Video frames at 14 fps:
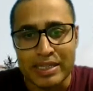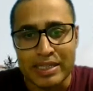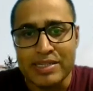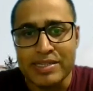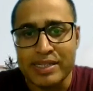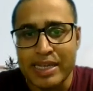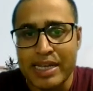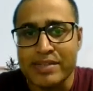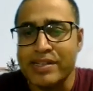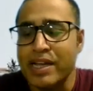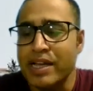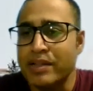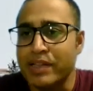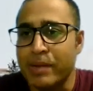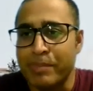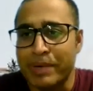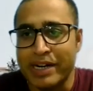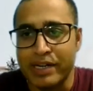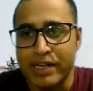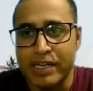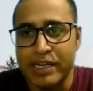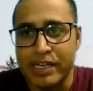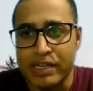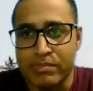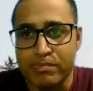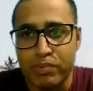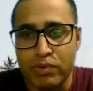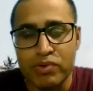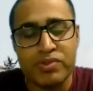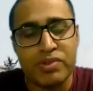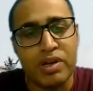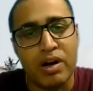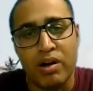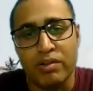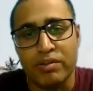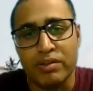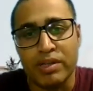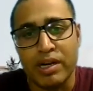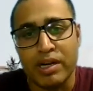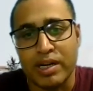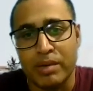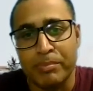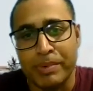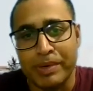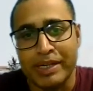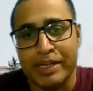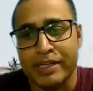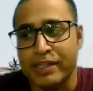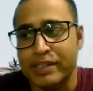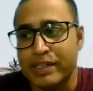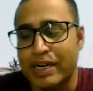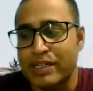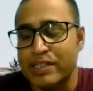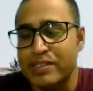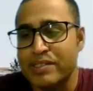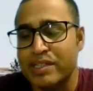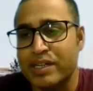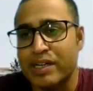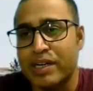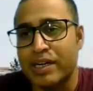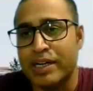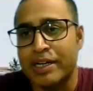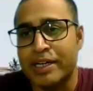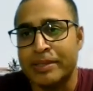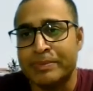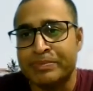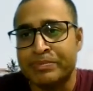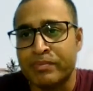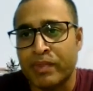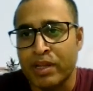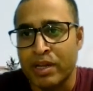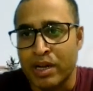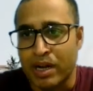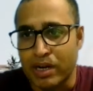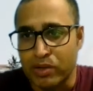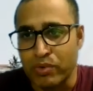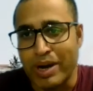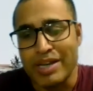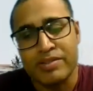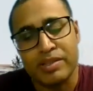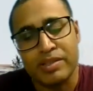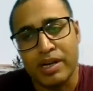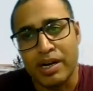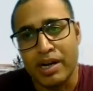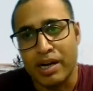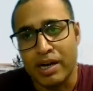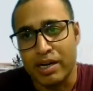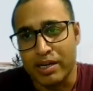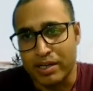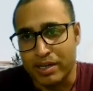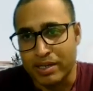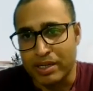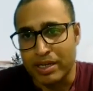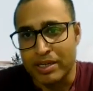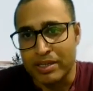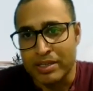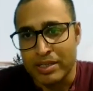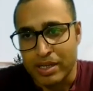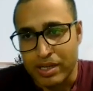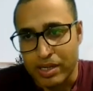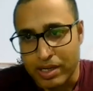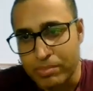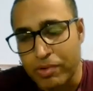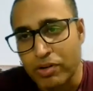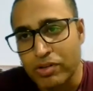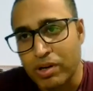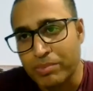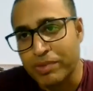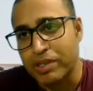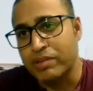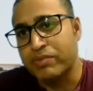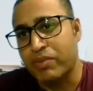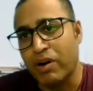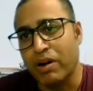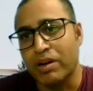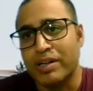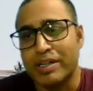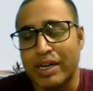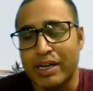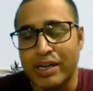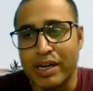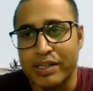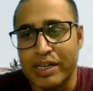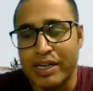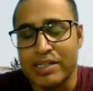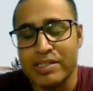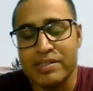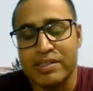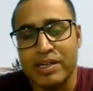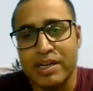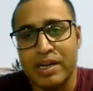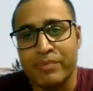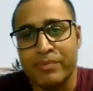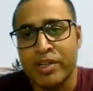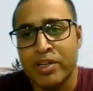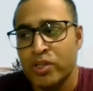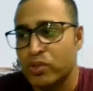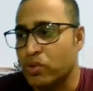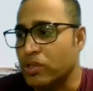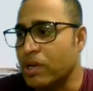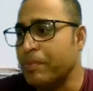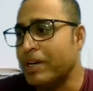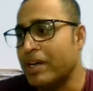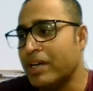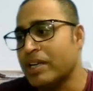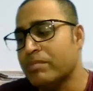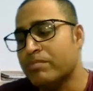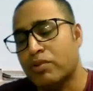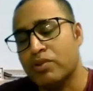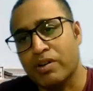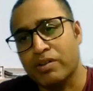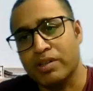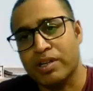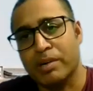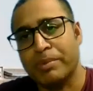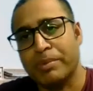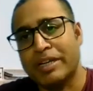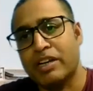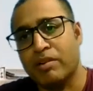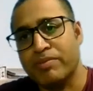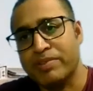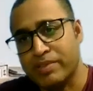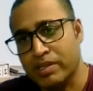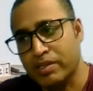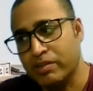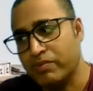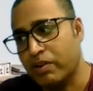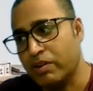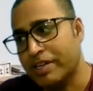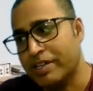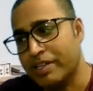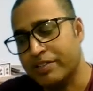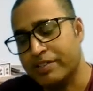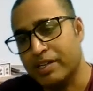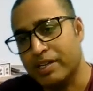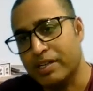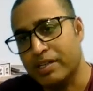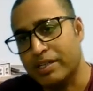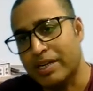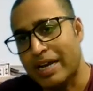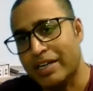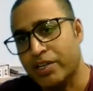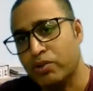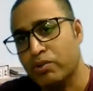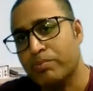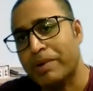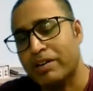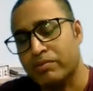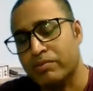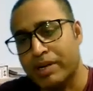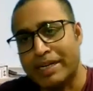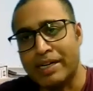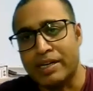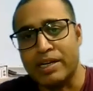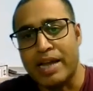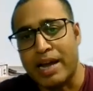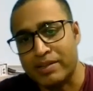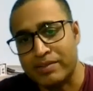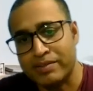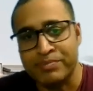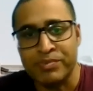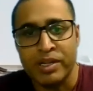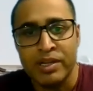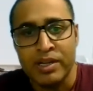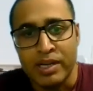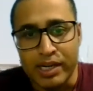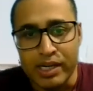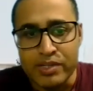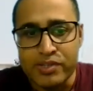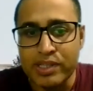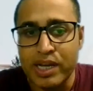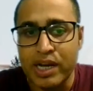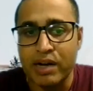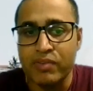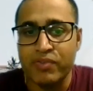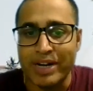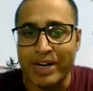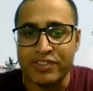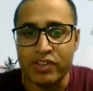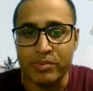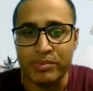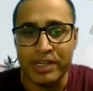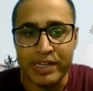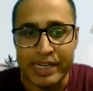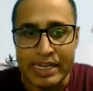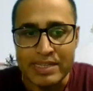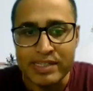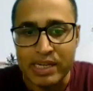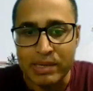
In this case, the penalty imposed on the company, that is the twice the amount of the default, that is the total penalty imposed on the company and officer in default, that is the 92.18 lakhs. Let's see the facts of the case.